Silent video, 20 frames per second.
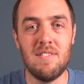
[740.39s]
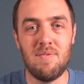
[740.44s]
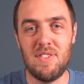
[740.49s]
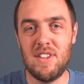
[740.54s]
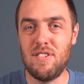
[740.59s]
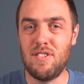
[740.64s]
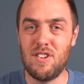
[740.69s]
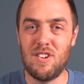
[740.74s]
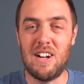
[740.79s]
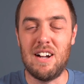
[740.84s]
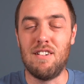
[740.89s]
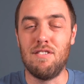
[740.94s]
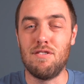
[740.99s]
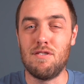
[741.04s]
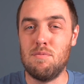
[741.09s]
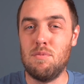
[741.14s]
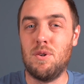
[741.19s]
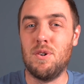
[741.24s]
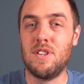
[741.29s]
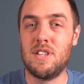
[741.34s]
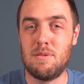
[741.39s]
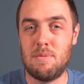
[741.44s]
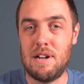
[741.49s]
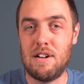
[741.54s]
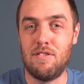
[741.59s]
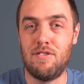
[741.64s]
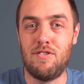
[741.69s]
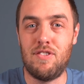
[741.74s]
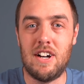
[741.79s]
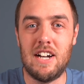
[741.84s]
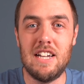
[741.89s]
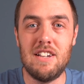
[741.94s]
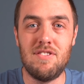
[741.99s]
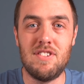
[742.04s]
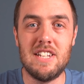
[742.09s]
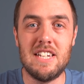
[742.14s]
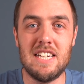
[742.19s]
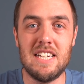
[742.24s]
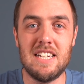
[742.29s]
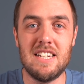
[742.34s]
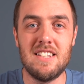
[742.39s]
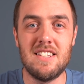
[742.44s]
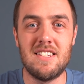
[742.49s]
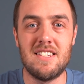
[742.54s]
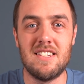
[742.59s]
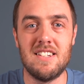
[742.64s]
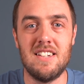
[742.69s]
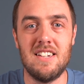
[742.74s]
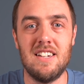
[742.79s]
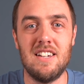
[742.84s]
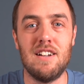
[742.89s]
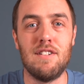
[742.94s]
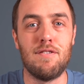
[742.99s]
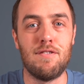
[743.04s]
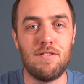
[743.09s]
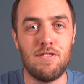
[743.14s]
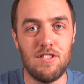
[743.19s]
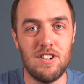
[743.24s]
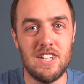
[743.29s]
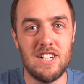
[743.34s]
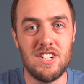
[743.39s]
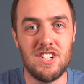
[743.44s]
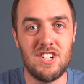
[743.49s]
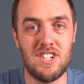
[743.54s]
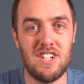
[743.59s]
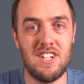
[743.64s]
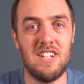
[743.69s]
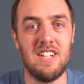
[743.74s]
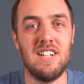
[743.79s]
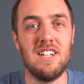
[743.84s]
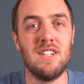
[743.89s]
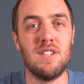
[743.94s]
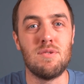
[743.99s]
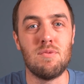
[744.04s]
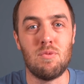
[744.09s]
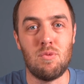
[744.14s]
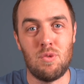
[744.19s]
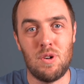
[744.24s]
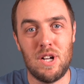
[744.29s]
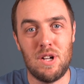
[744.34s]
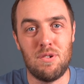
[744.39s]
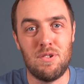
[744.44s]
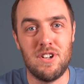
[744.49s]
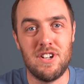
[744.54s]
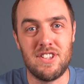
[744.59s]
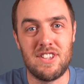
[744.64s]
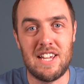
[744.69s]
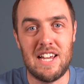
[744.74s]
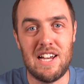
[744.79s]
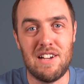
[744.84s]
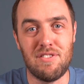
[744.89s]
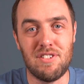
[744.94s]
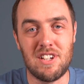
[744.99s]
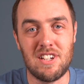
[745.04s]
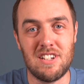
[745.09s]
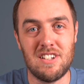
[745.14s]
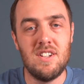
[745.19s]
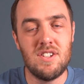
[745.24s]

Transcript: If you're out for more than about 5 days, a fridge is well worth having.